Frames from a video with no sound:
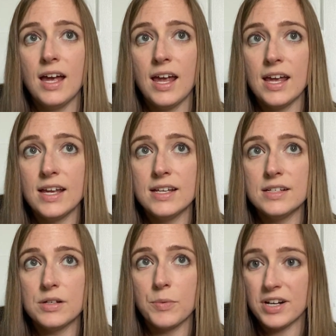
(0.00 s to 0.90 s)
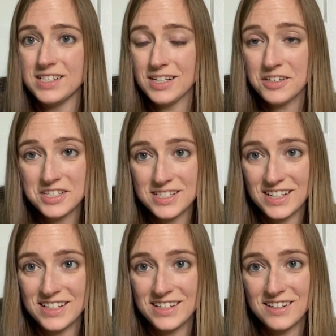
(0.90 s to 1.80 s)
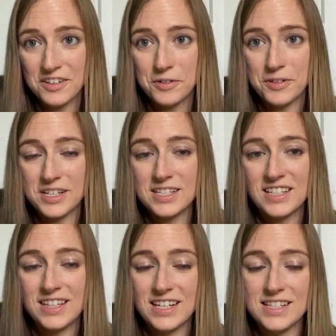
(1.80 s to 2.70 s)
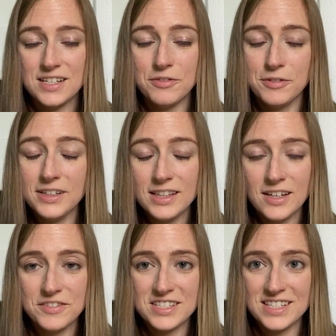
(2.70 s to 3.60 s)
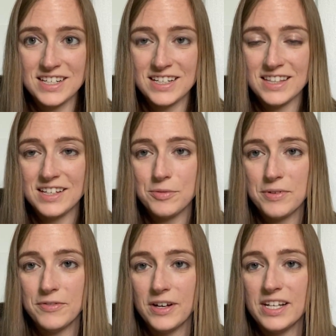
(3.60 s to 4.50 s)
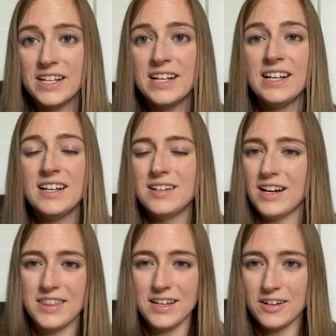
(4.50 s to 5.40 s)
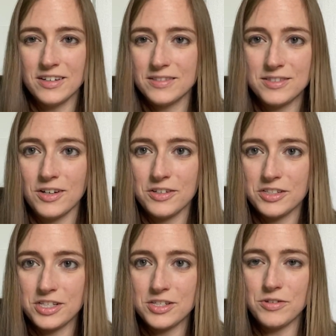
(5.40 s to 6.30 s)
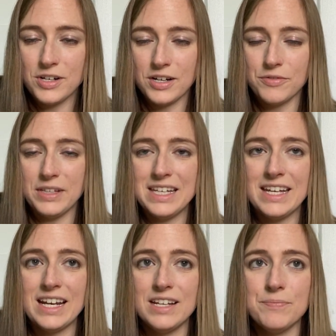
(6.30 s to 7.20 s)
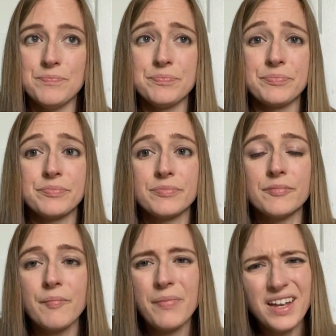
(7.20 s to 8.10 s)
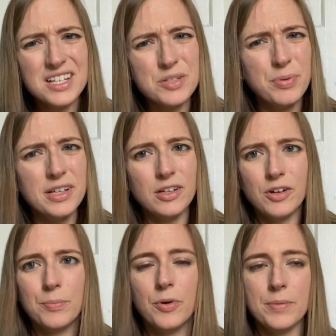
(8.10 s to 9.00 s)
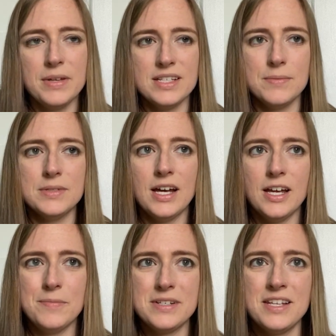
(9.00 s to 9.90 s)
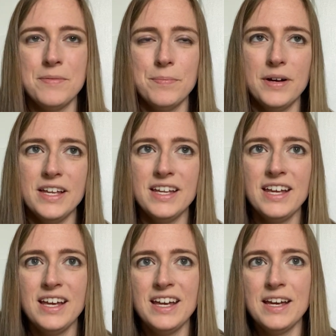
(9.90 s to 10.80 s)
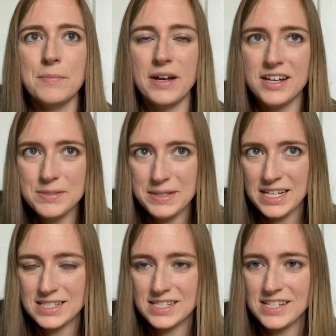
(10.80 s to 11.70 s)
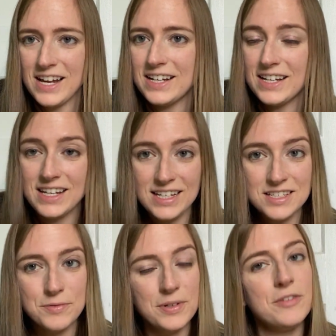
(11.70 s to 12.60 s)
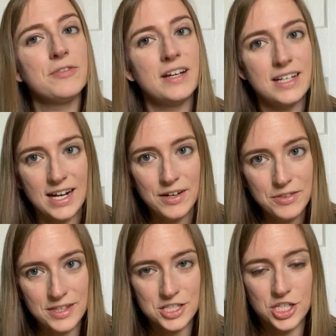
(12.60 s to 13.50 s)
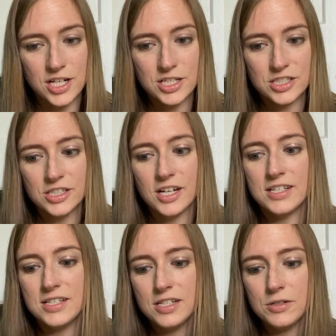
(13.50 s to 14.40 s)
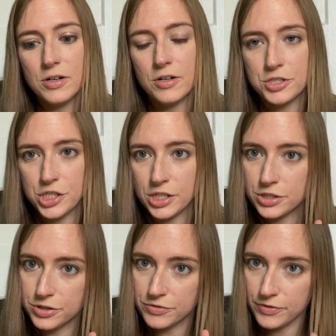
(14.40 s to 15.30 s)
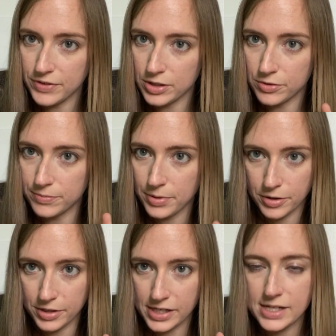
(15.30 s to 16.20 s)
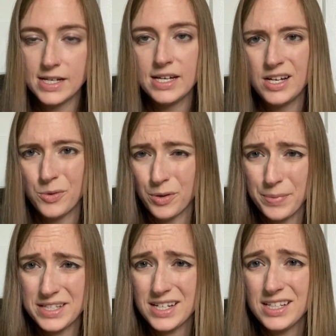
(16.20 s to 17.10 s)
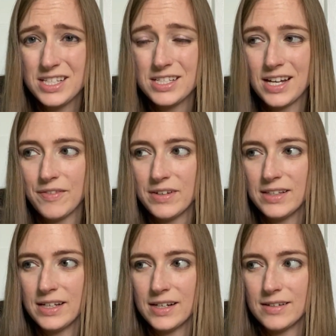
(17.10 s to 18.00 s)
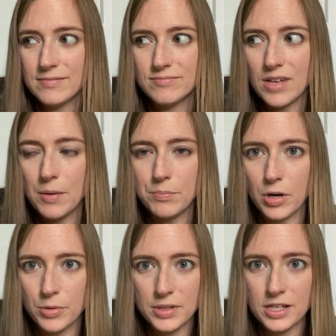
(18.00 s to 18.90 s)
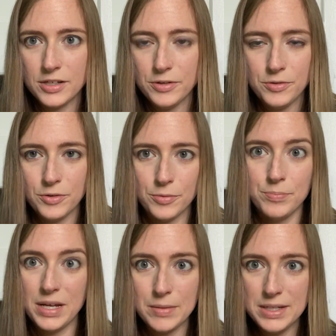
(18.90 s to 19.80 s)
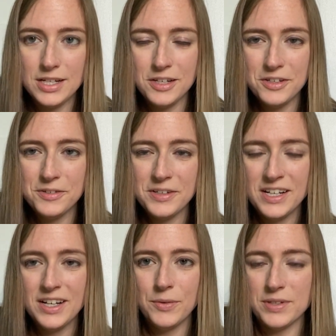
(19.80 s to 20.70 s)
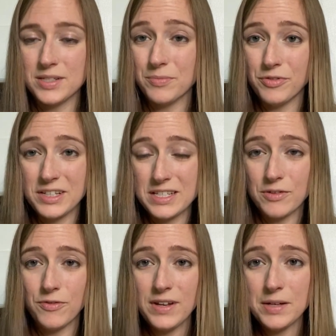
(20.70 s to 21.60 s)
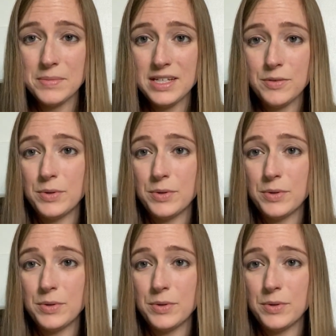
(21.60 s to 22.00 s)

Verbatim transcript: And we're gonna take our son, our oldest. I think he's gonna really love to see it. I think it'll be fun. I think our daughter is just too young to really get it. And it's a pretty long appointment sometimes, but my husband has decided he doesn't want to find out the gender until our gender reveal party. We're basically just having like a barbecue or baby-cue with some friends and family.